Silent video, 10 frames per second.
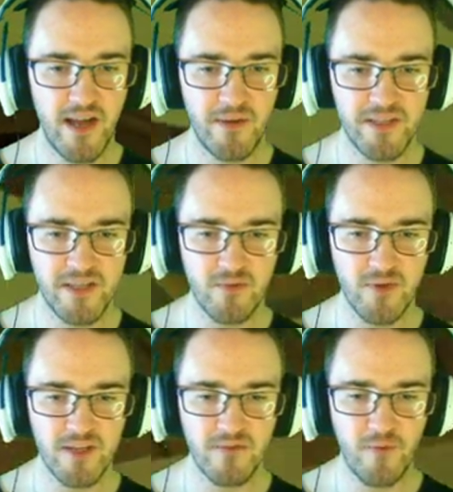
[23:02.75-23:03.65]
we see the
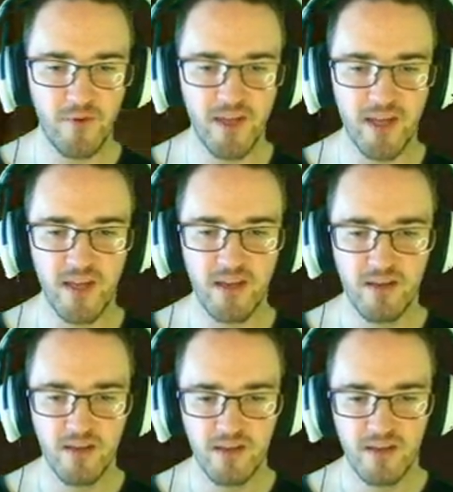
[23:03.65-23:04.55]
reason for the,
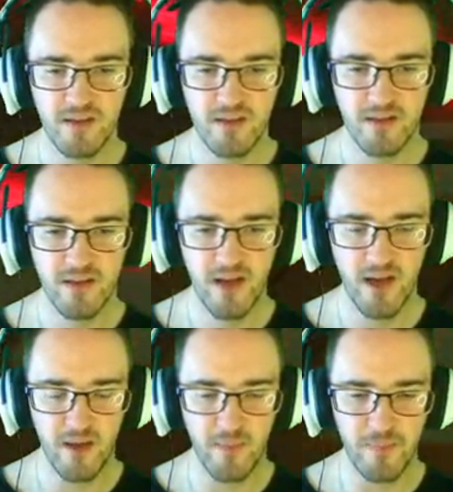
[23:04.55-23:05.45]

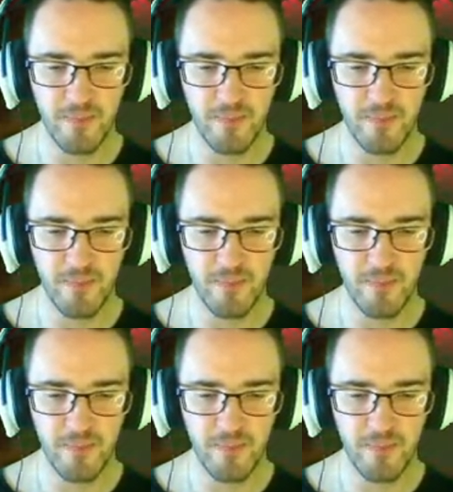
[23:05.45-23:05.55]
um,